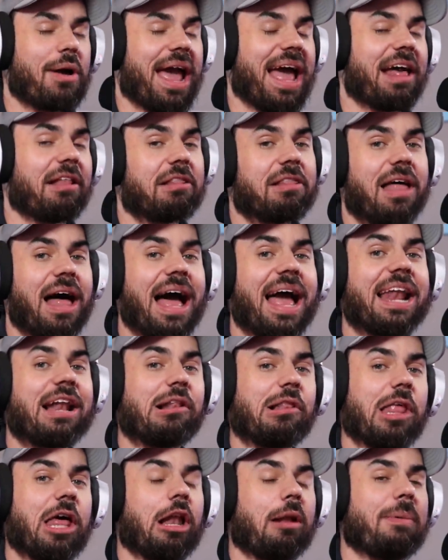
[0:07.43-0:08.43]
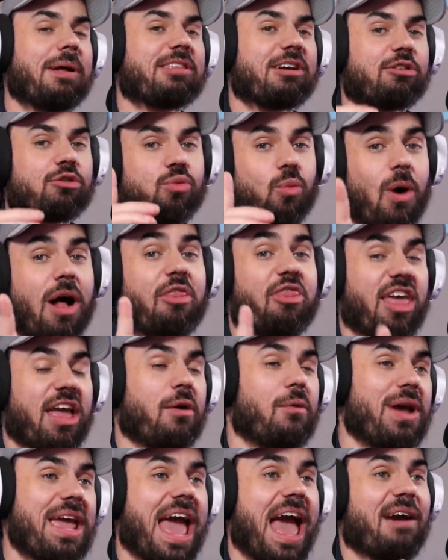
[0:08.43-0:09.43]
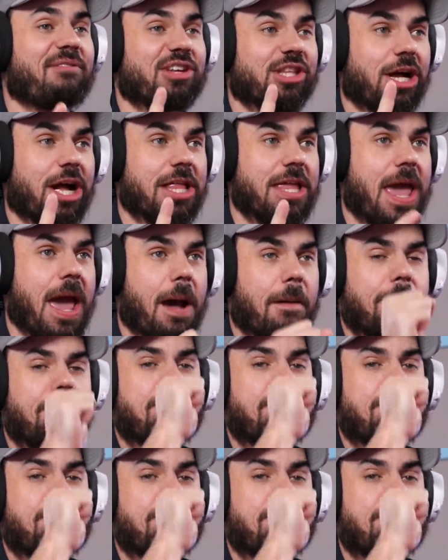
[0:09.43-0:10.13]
I lied a little bit. There's one thing we haven't done yet.